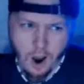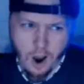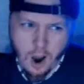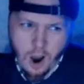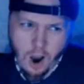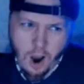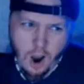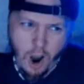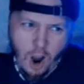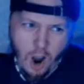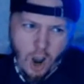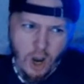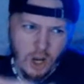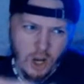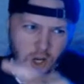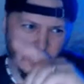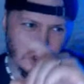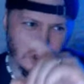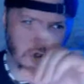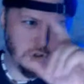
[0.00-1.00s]
was the only one
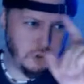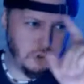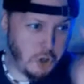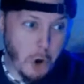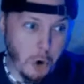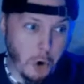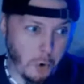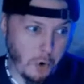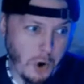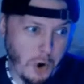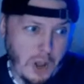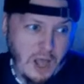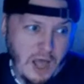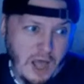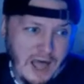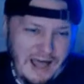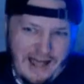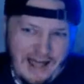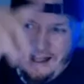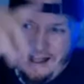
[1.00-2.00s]
that didn't seem like a
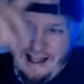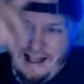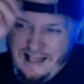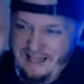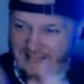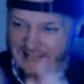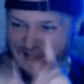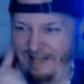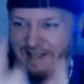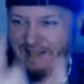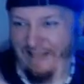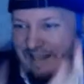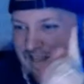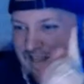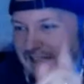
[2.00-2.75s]
fight. Think about